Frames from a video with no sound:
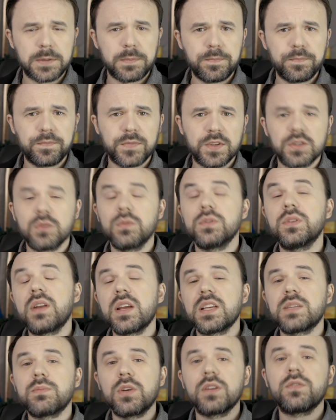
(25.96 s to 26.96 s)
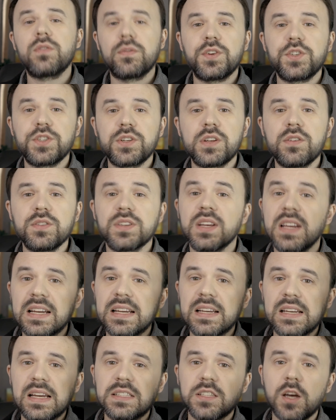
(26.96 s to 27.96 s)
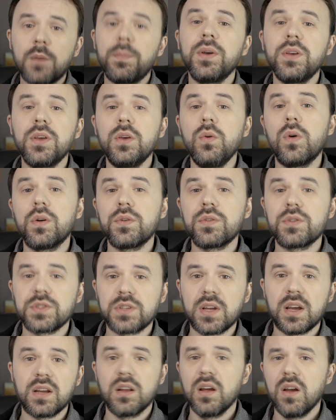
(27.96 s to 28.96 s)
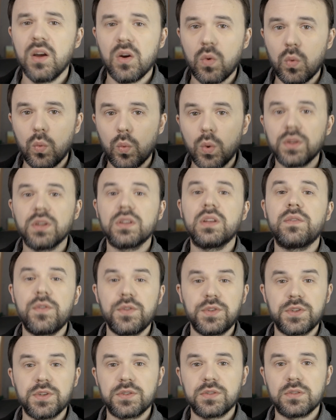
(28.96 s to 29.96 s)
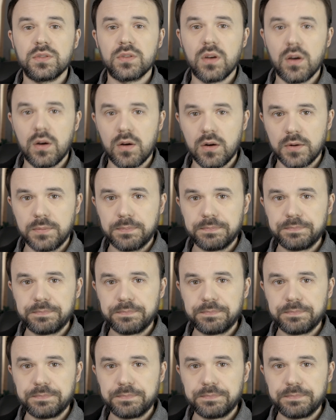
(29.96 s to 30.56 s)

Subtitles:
So in today's Morning for Visionaries, it's helping you understand what the differences are.